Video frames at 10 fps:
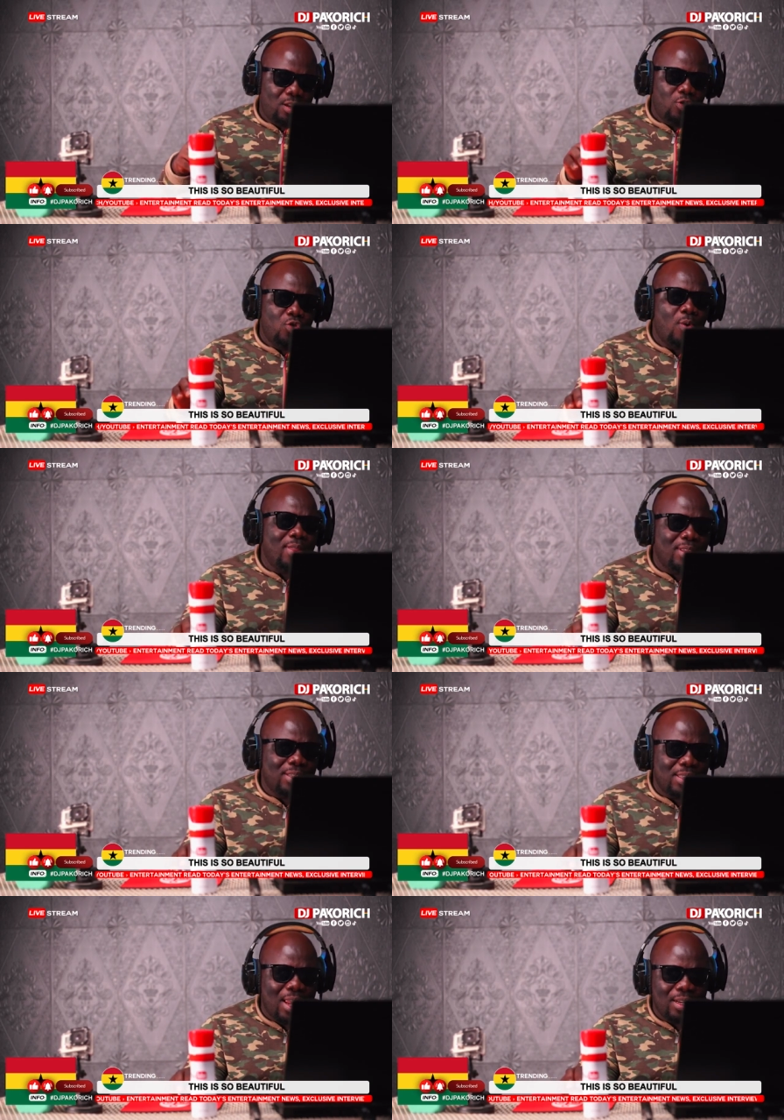You
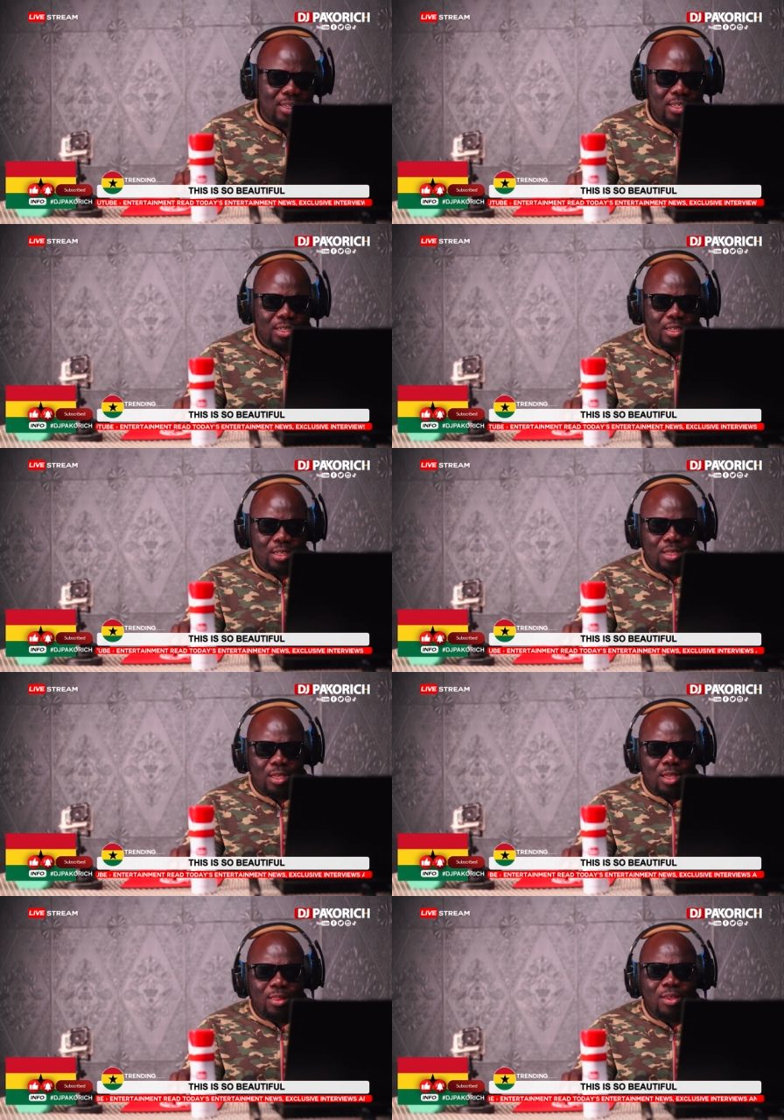understand?
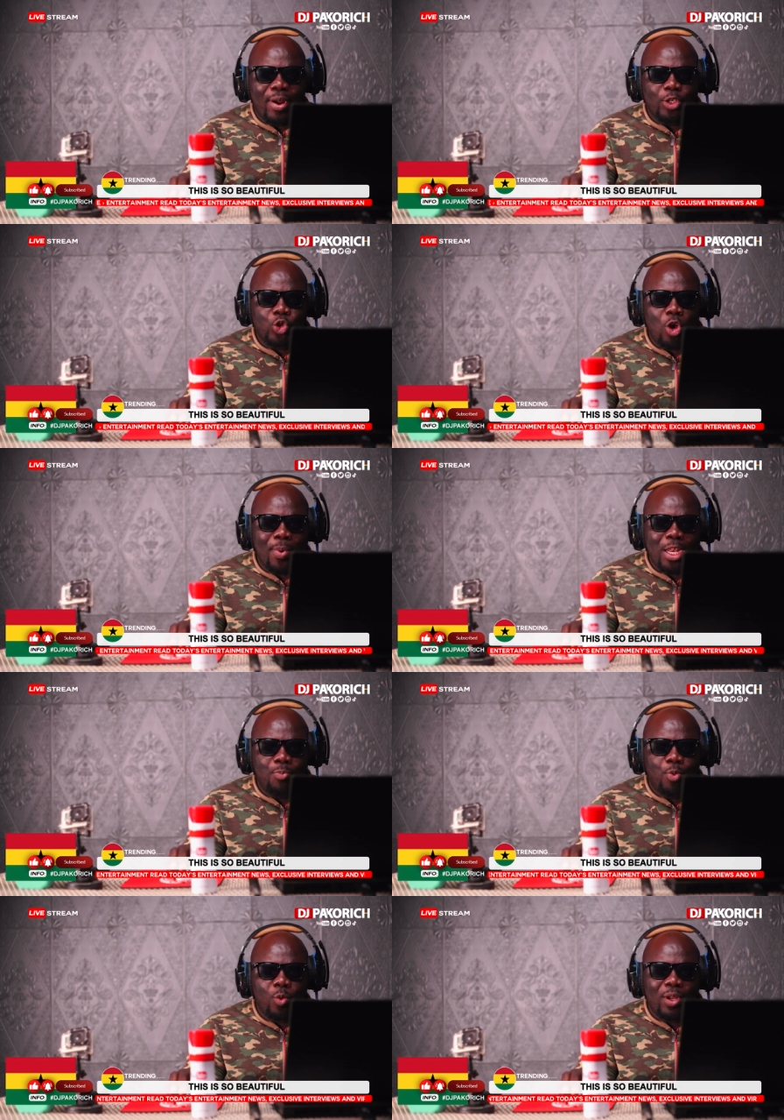There are so many
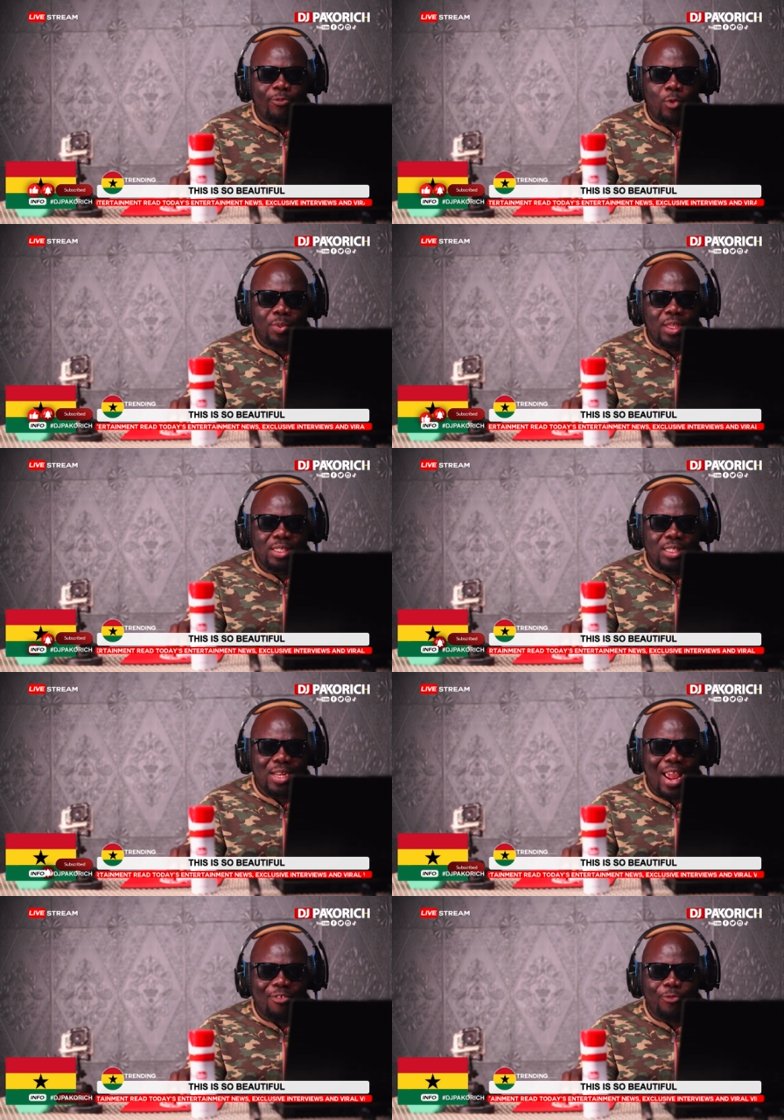beautiful things
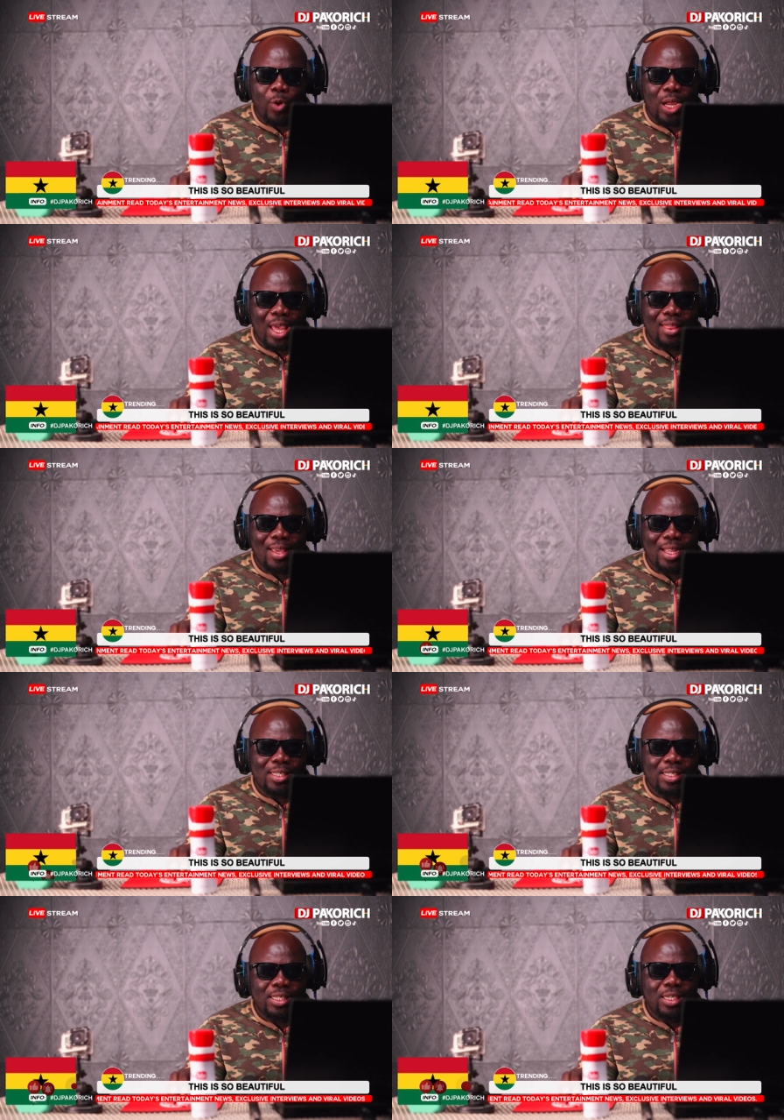in Africa
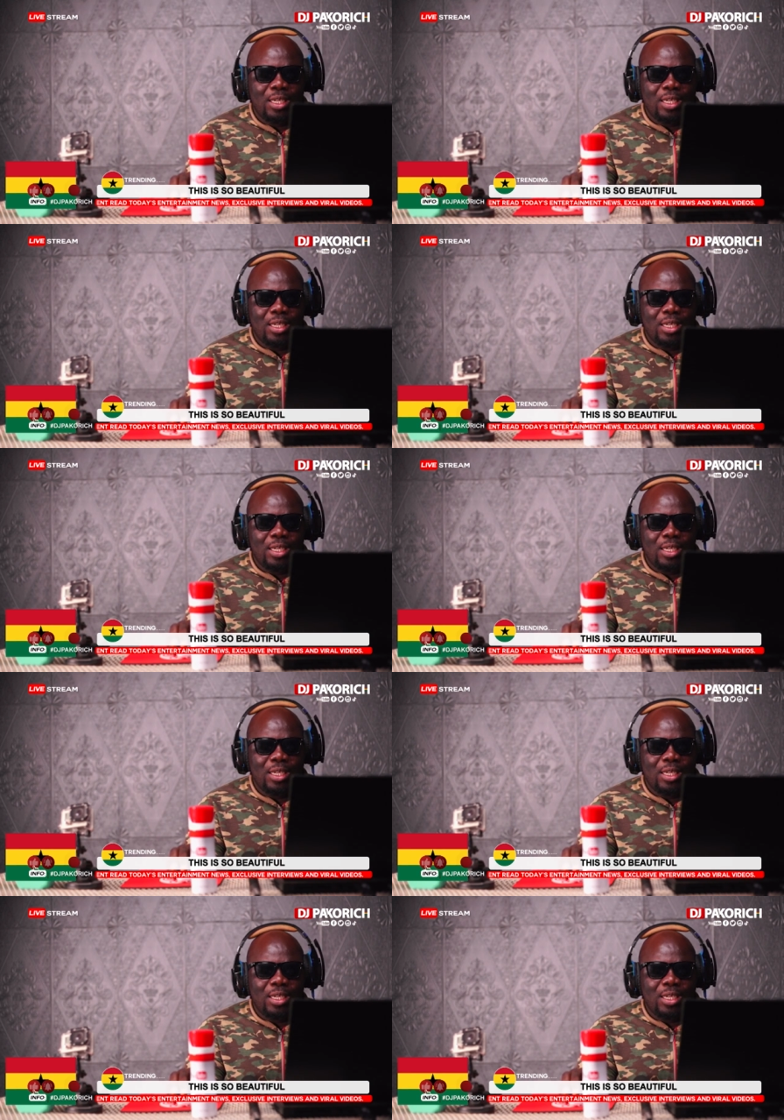that